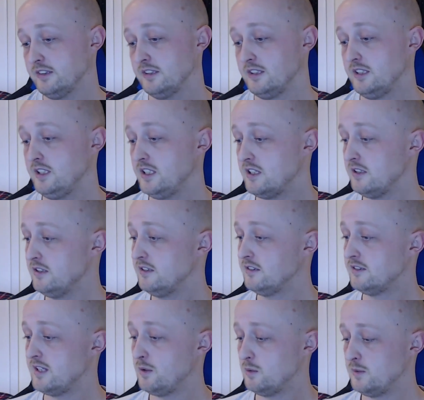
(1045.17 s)
you know, they
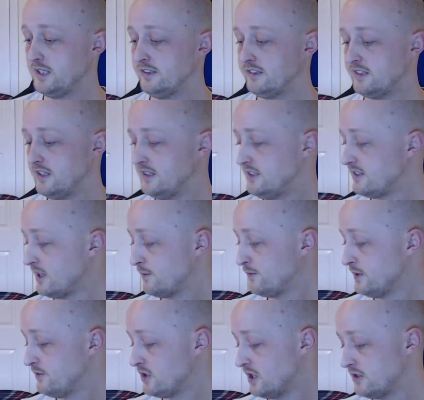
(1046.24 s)
were willing to send these out free of
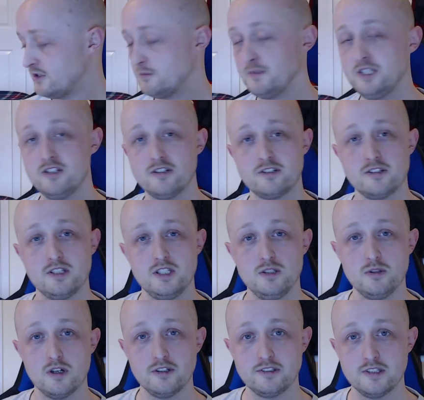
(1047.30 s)
charge to me just so that you
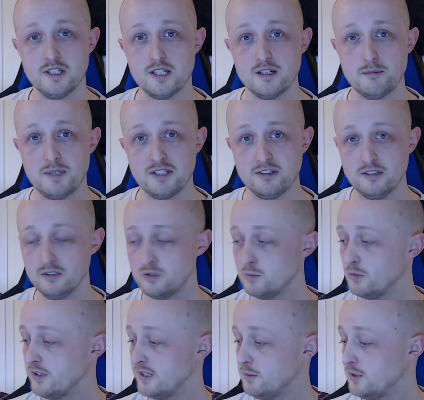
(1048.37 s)
guys could get a better look at what
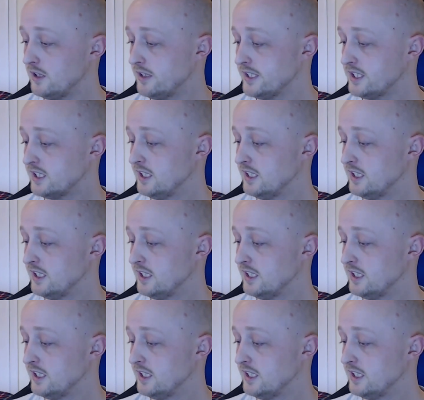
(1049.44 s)
they were like,